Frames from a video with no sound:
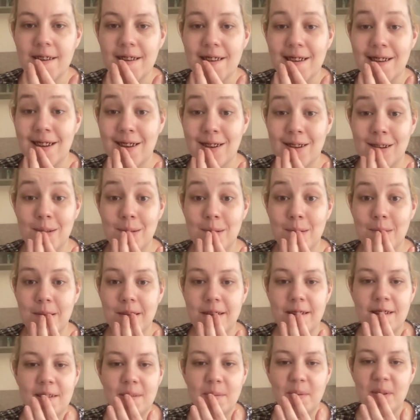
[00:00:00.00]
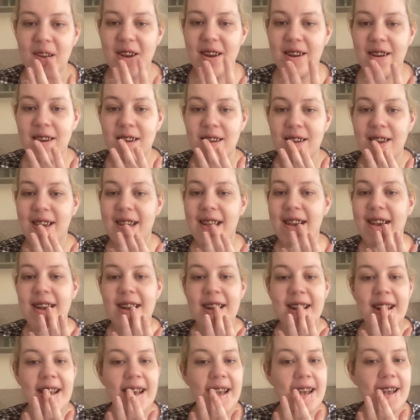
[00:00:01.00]
That is going to be way too much.
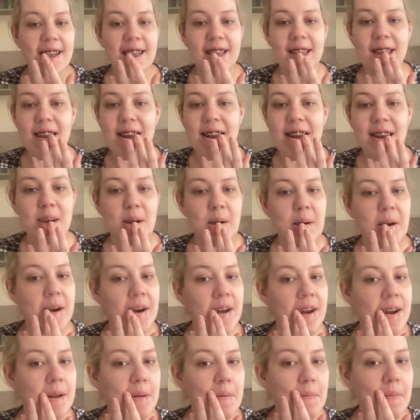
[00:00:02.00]
Just a little bit on.